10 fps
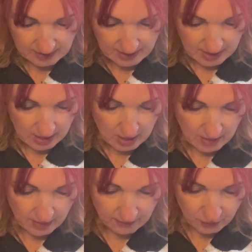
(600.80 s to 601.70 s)

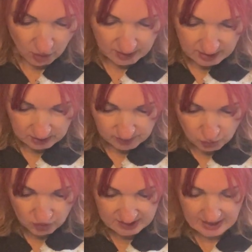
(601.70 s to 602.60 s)
I've got a little
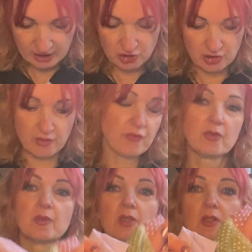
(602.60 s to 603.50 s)
more selection of
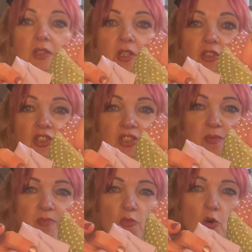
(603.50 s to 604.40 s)
just
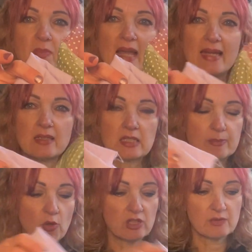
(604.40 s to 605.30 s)
more plain and
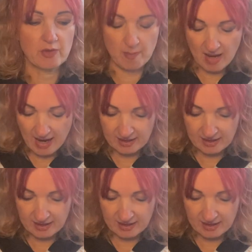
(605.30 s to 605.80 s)
spots for the back.